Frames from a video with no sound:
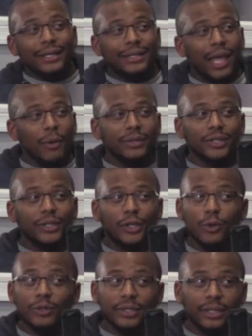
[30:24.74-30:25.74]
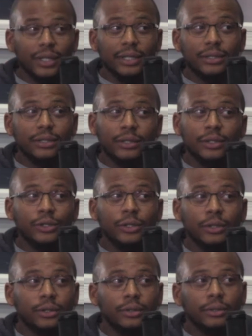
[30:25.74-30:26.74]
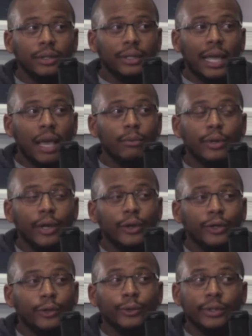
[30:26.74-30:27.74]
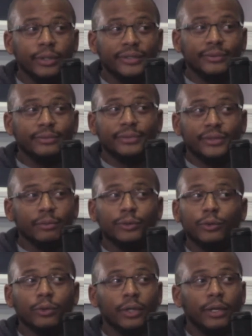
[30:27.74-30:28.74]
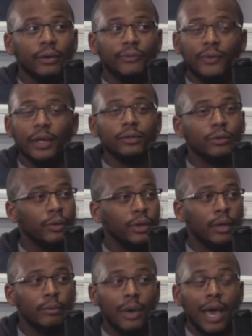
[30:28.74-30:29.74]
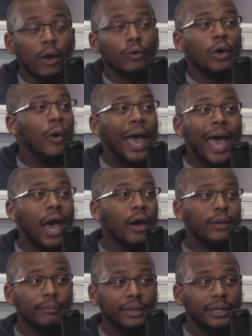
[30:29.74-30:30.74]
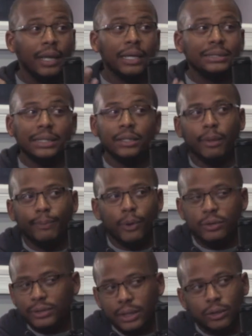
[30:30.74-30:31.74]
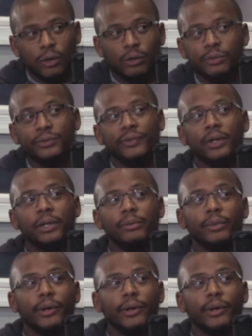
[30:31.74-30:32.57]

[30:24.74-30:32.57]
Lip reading: They was accusing the Gabrielle Union of some sort of effect on young boy. I don't know how, but I seen the post. I thought it was funny. But